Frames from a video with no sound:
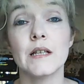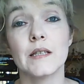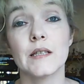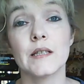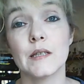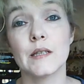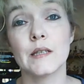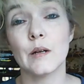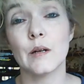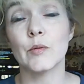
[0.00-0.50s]

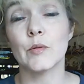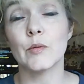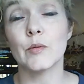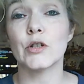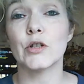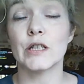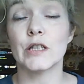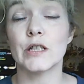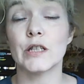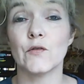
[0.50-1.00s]
some are
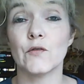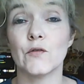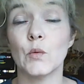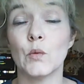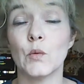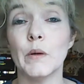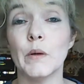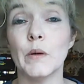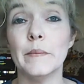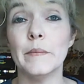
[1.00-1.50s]
just for
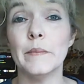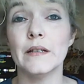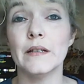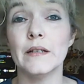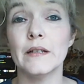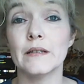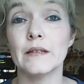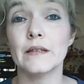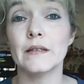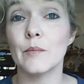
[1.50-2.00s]

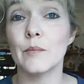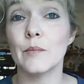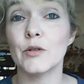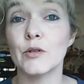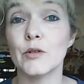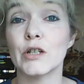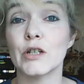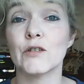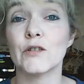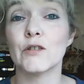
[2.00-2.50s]
women, some
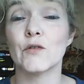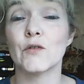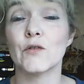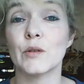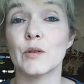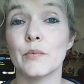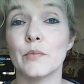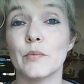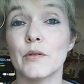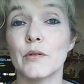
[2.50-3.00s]
are just for
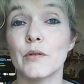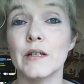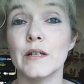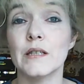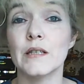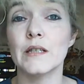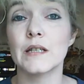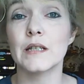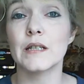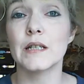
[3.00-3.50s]
the
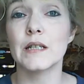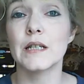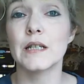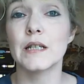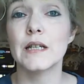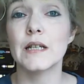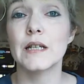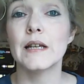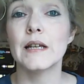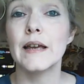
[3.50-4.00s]
priest,
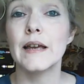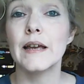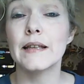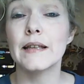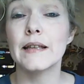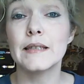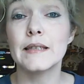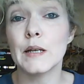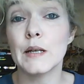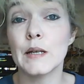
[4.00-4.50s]

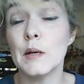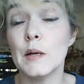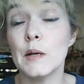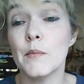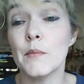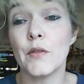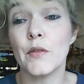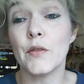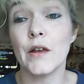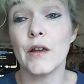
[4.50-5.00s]
and
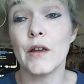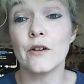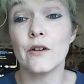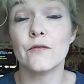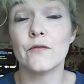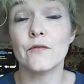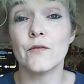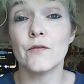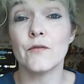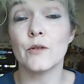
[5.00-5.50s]
some are
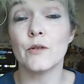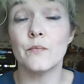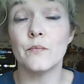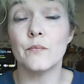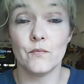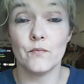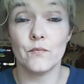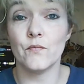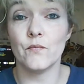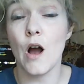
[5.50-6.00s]
there for
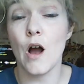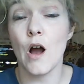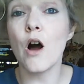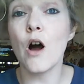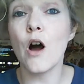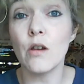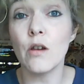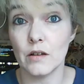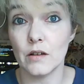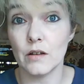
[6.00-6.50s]

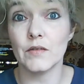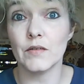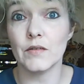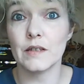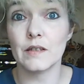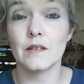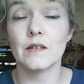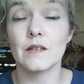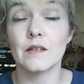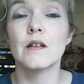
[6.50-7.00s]
all of
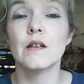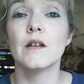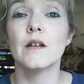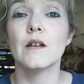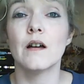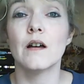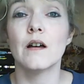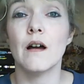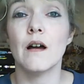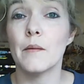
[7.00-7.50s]
us,
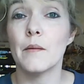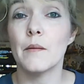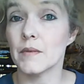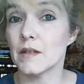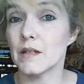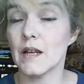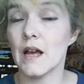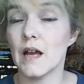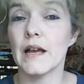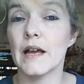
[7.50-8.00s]

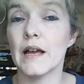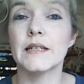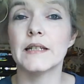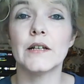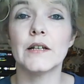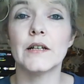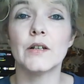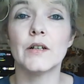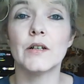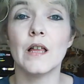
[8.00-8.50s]
um, the
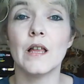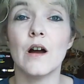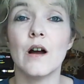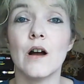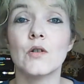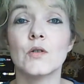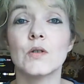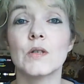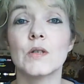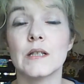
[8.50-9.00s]
dietary
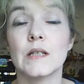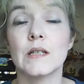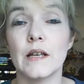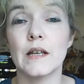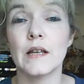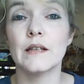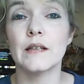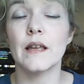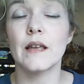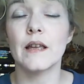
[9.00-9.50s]
laws and,
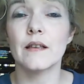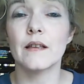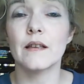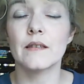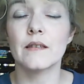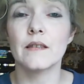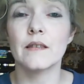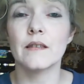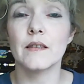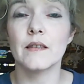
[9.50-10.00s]
and
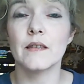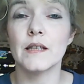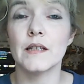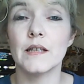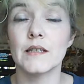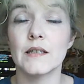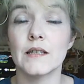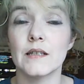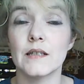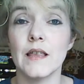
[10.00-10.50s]

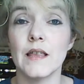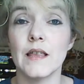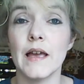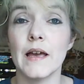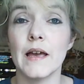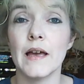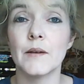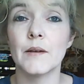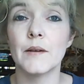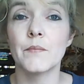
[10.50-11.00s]
things as
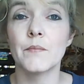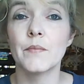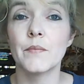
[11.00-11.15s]
that.